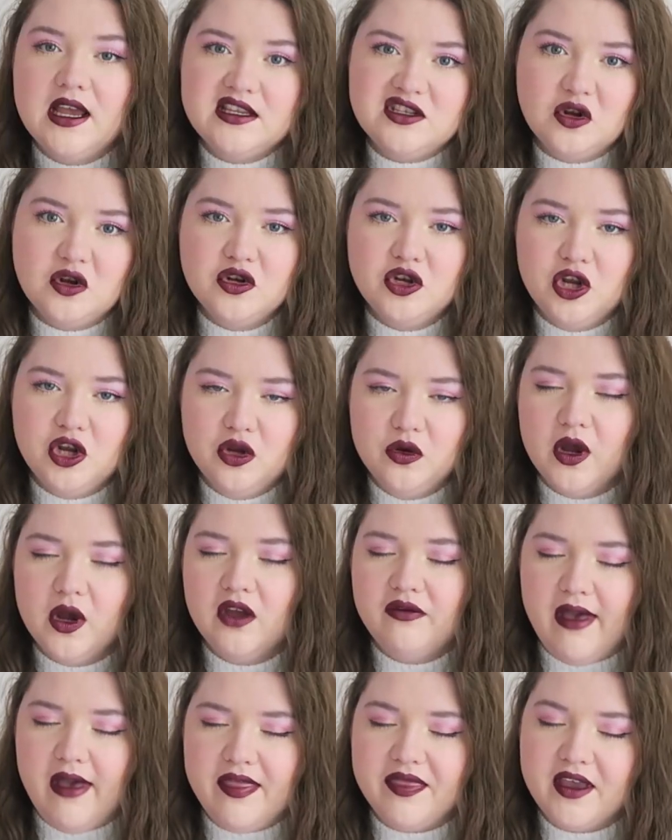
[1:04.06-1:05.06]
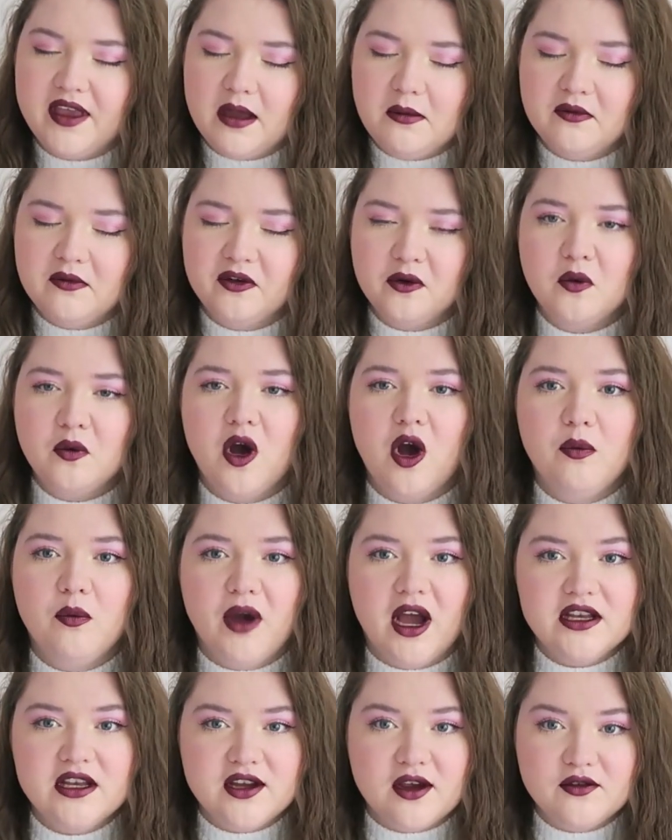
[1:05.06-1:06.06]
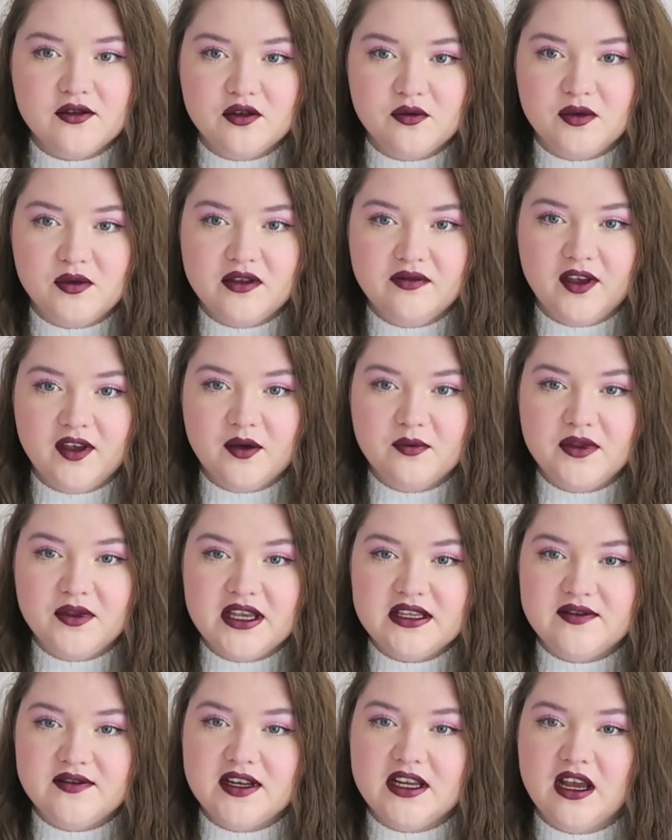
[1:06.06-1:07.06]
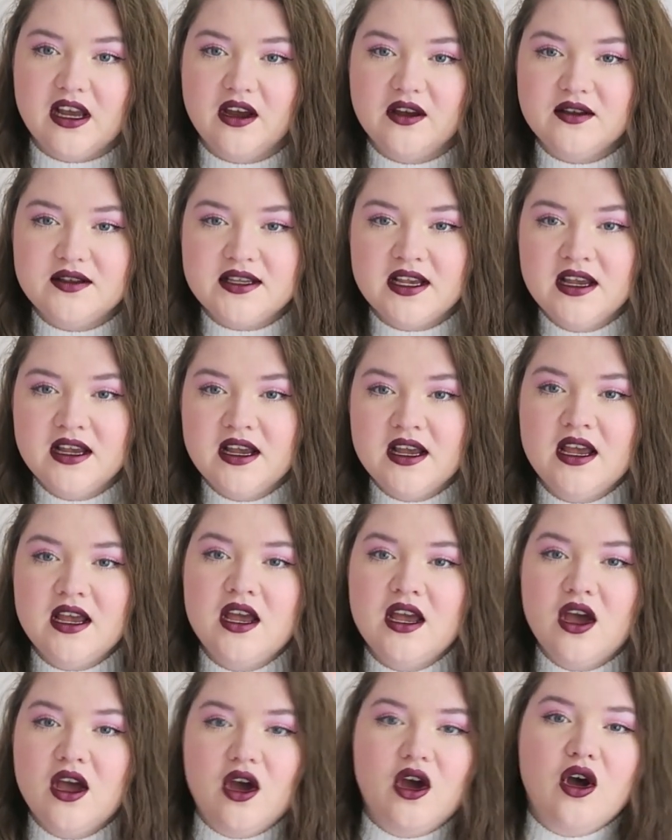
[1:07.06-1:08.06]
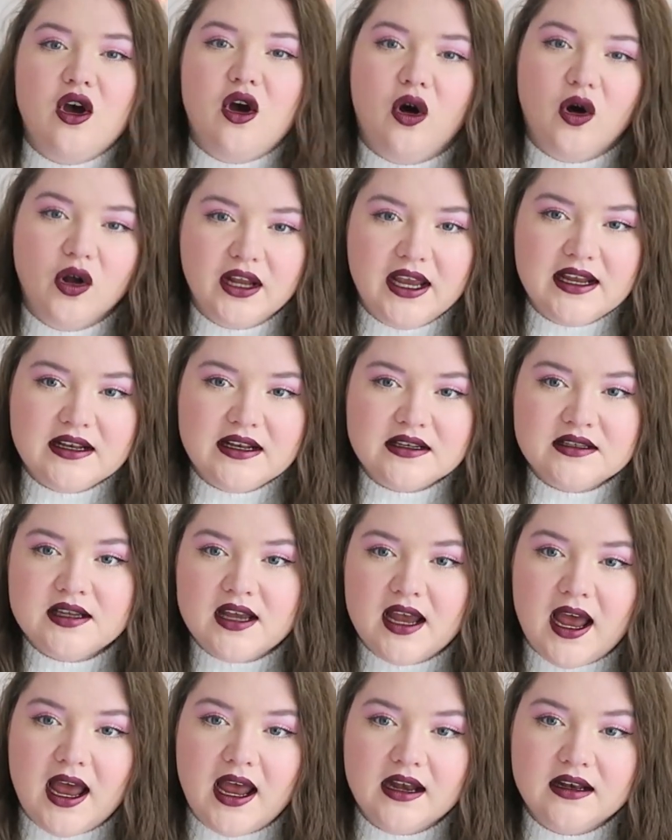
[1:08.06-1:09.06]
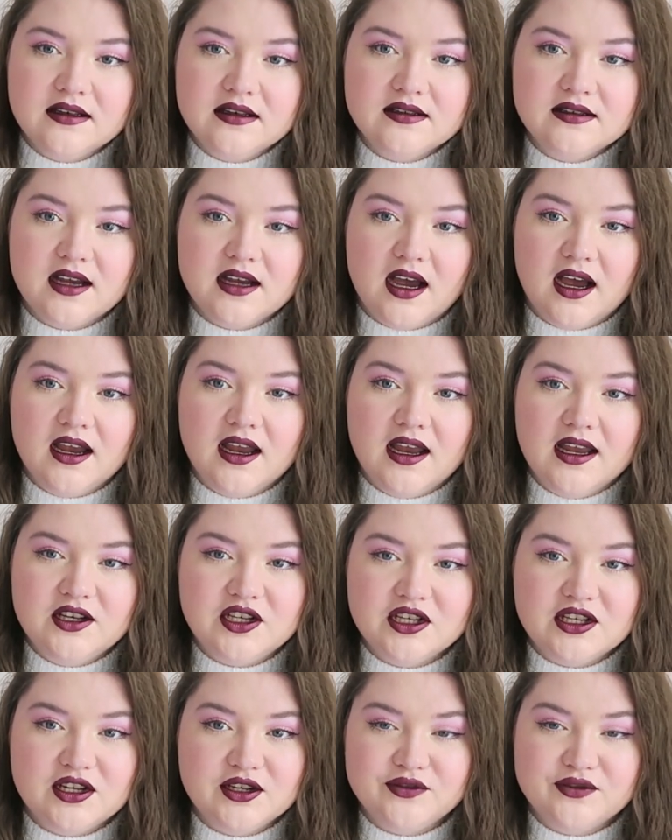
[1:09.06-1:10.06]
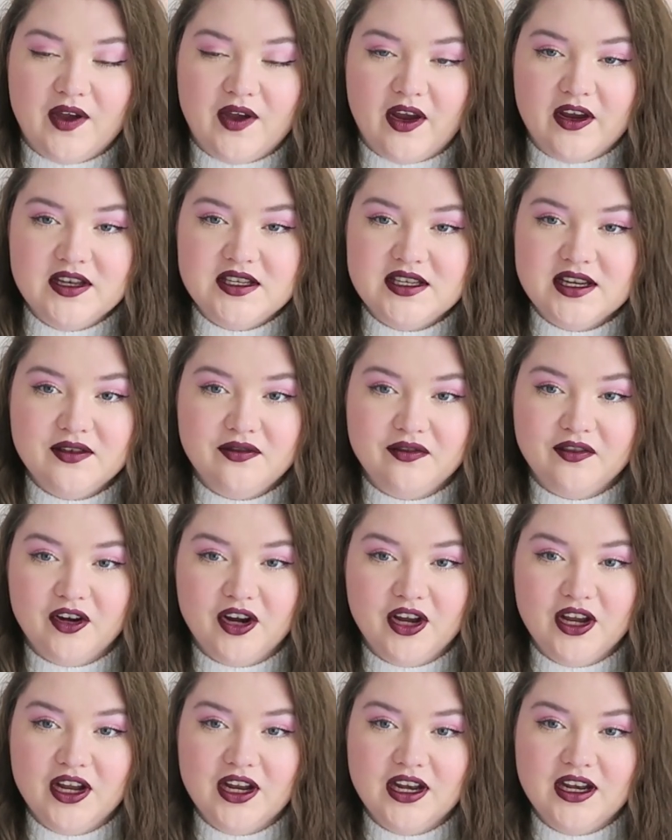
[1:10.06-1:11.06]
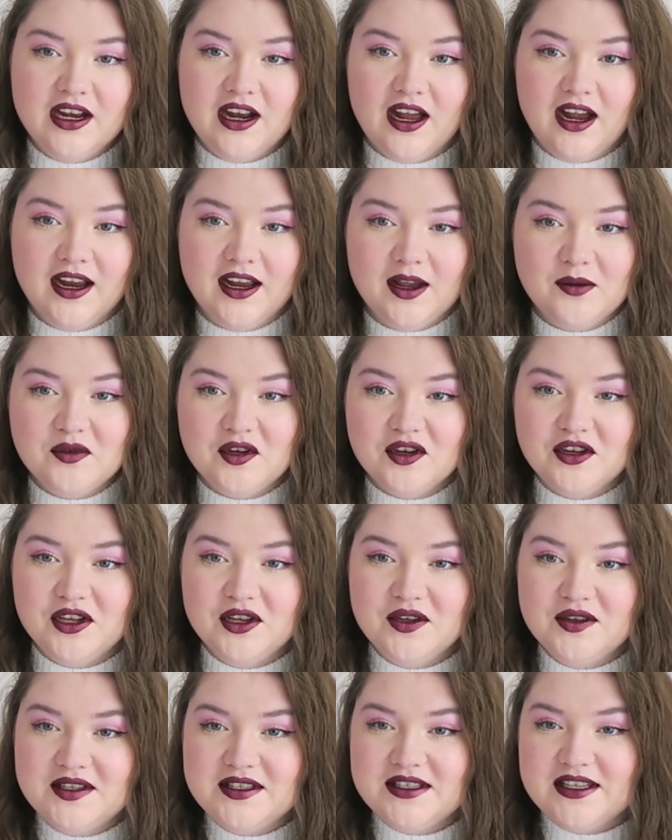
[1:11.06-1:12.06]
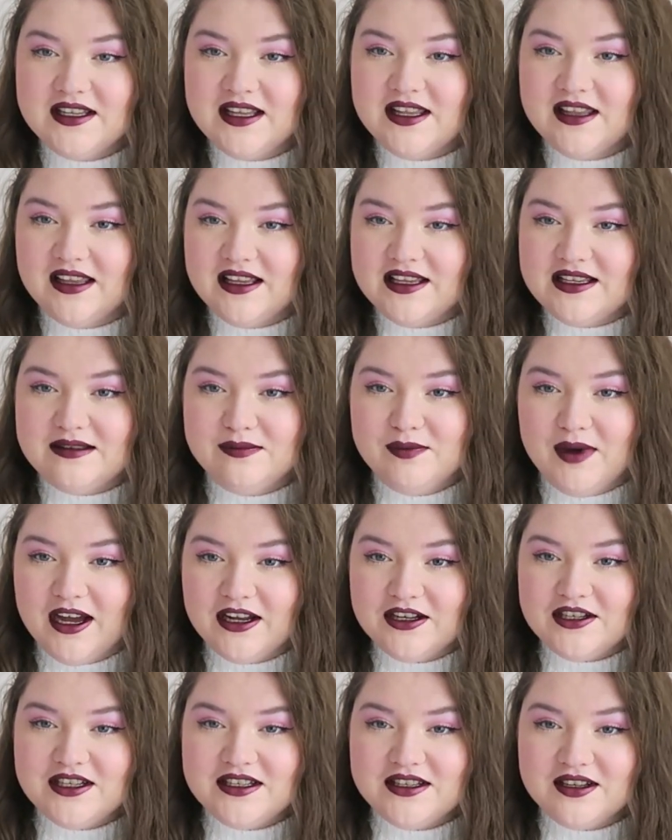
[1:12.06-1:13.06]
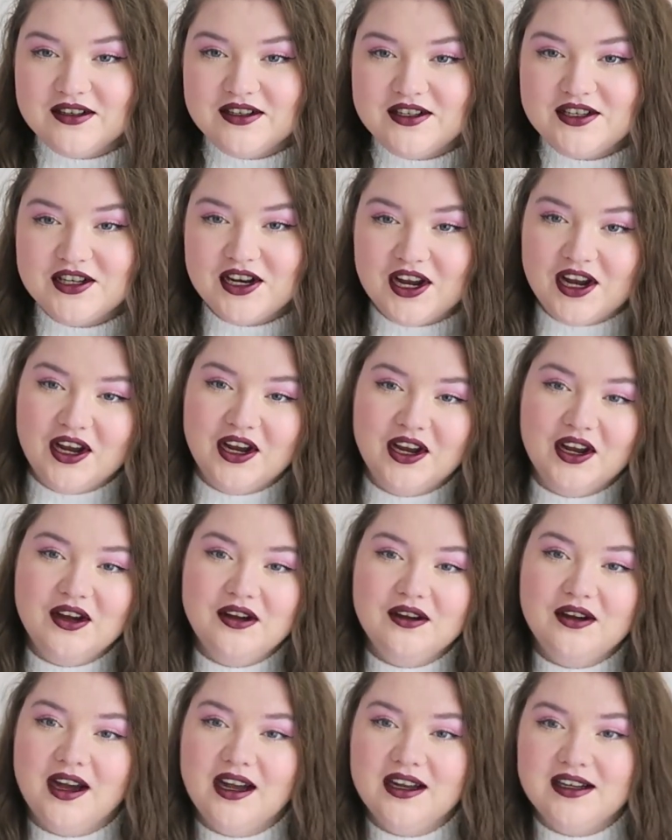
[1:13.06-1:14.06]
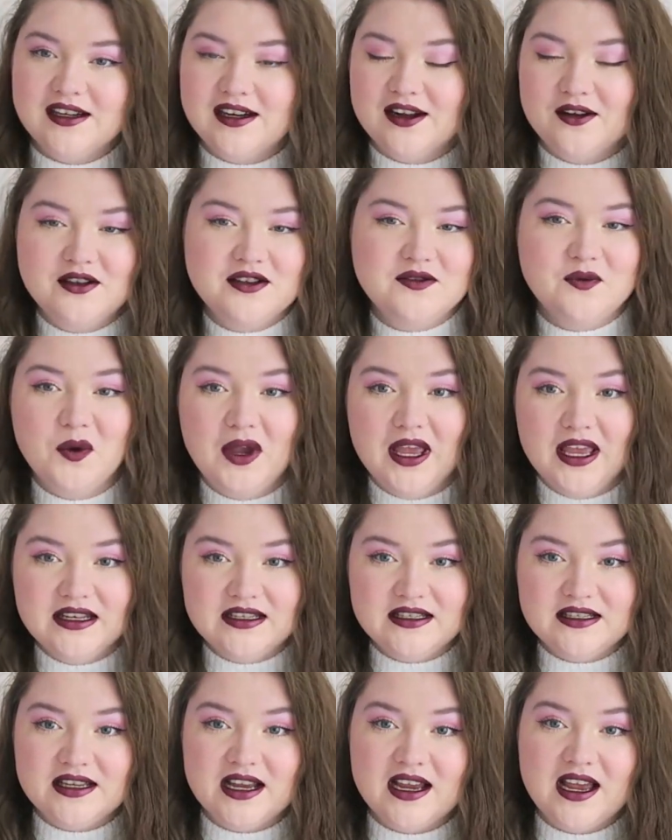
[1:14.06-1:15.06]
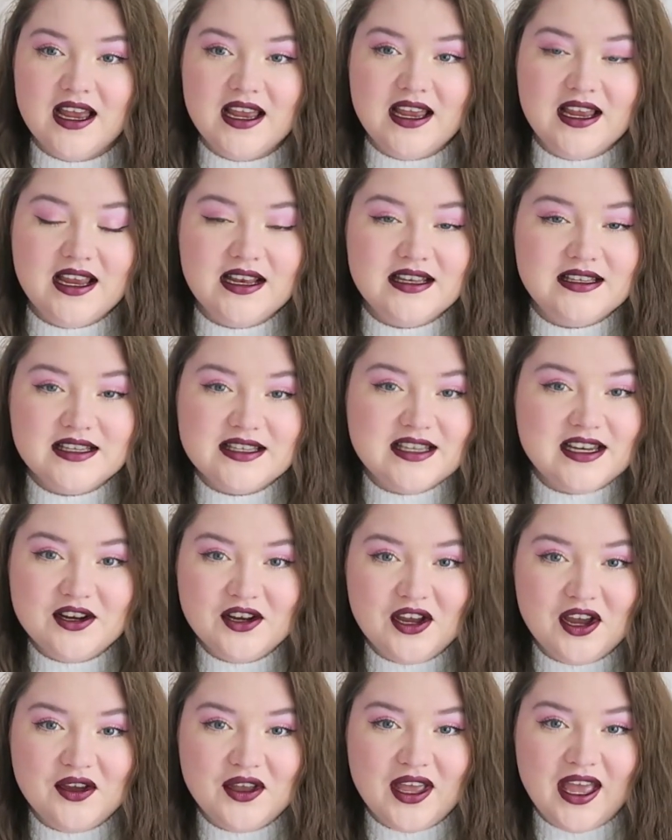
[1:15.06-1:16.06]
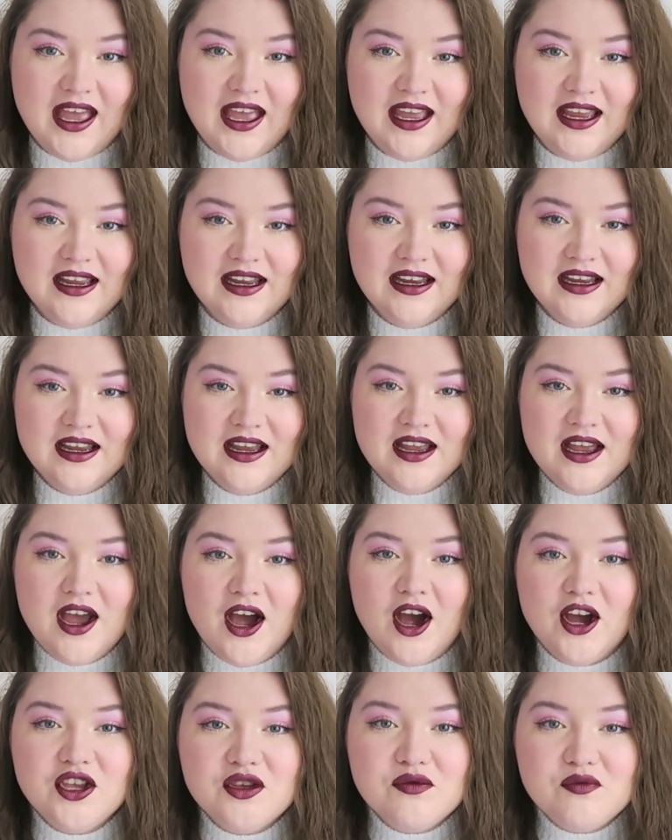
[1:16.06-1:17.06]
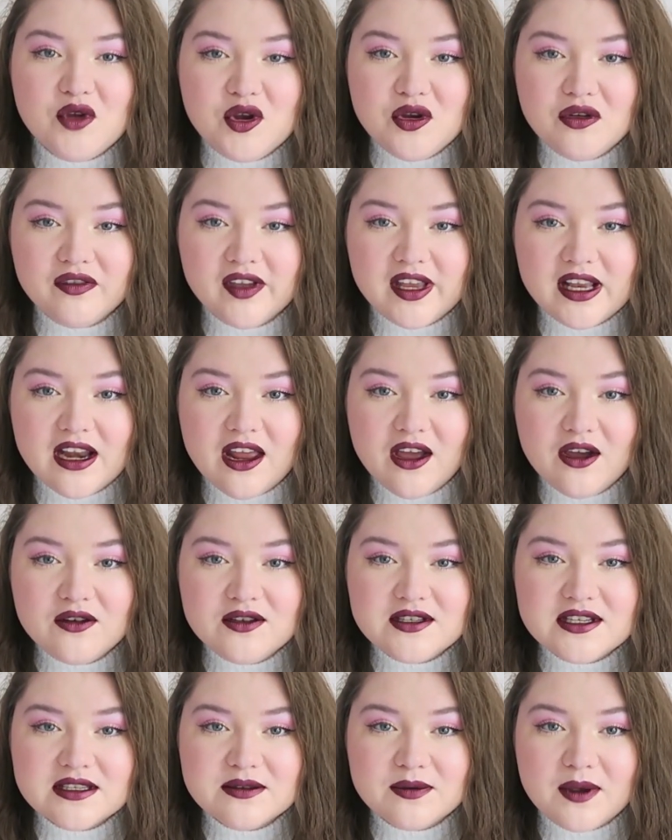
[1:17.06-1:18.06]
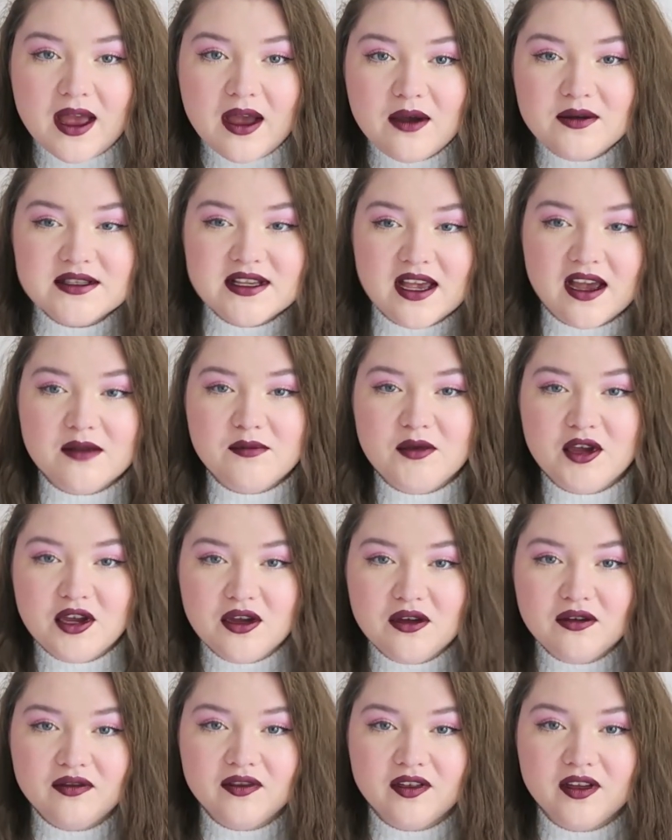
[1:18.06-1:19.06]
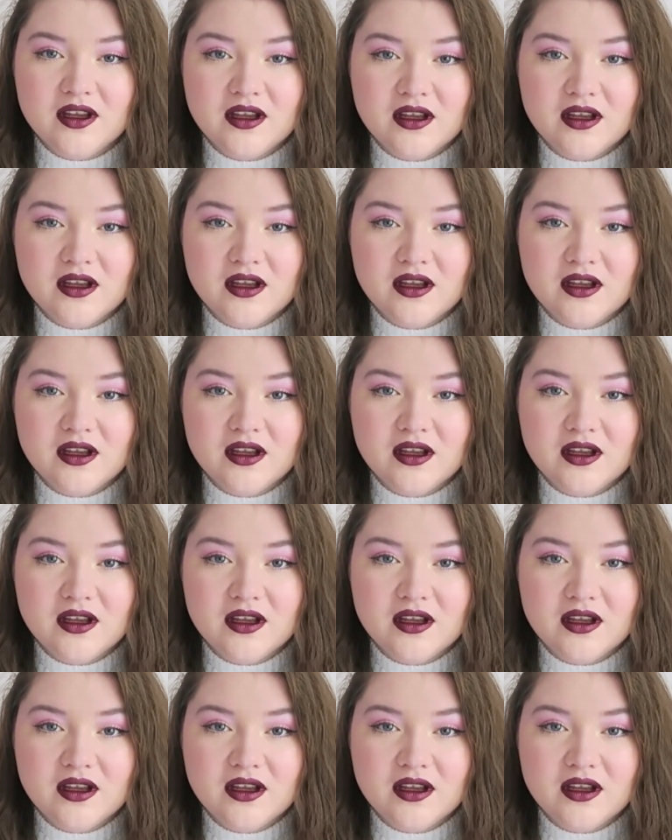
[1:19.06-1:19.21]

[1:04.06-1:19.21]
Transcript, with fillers: it's not new I've had the camera for a while but I don't normally film these videos on it and I, it just looks very different like I'm not used to that this much is on show I don't know it's weird does it look okay are you moving loads as well as I move